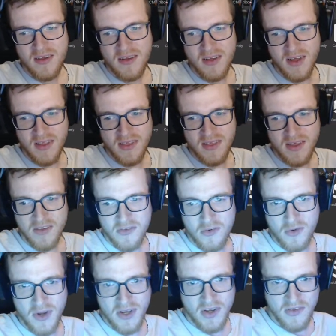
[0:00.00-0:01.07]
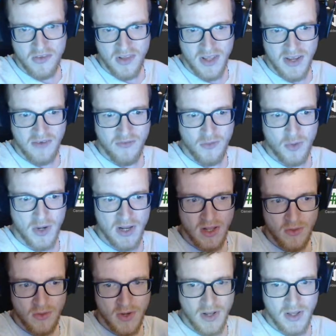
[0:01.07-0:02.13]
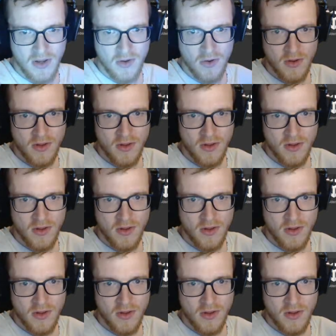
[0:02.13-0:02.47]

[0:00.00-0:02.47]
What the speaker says: I think Scratch is like really, really good.